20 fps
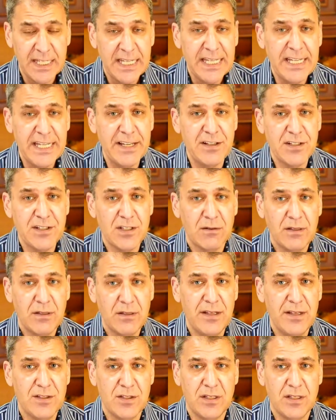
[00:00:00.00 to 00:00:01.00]
is
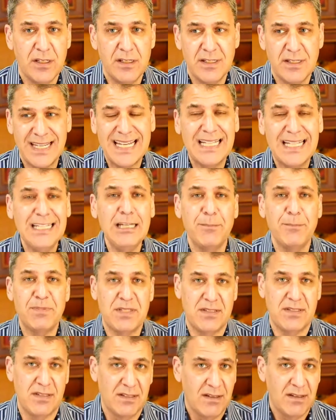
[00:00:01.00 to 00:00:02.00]
is is
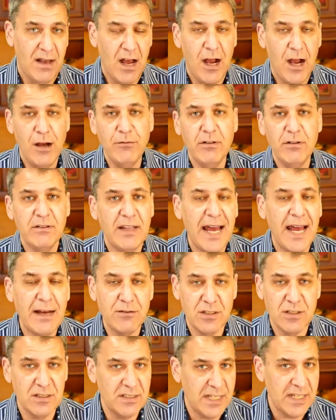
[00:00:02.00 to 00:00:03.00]
eclipsed a hundred
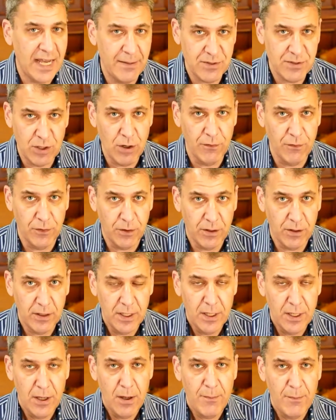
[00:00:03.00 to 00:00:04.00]
thousand times over
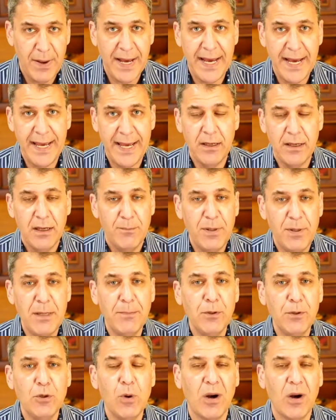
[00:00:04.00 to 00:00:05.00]
by
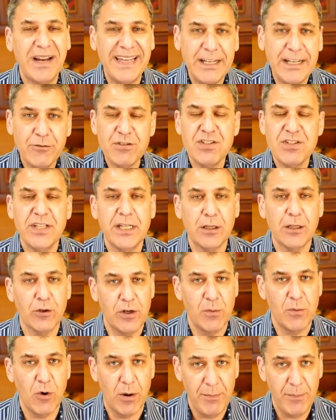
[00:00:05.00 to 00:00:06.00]
people who are interested in
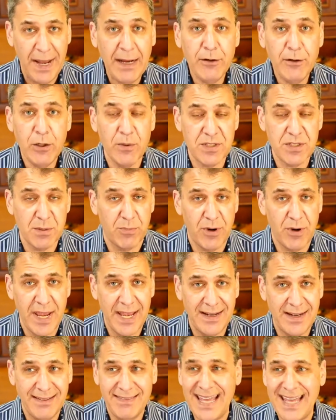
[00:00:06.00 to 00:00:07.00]
learning more about you as a
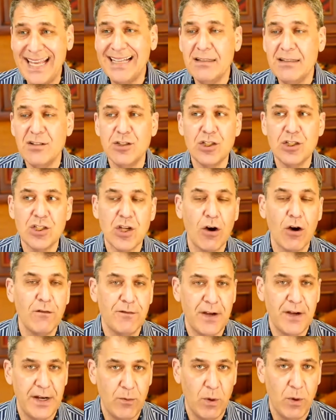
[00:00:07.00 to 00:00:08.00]
brand, they can just go
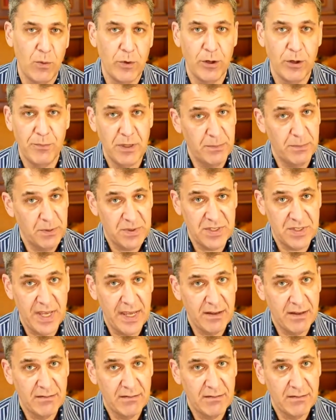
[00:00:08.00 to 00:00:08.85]
find what real people say.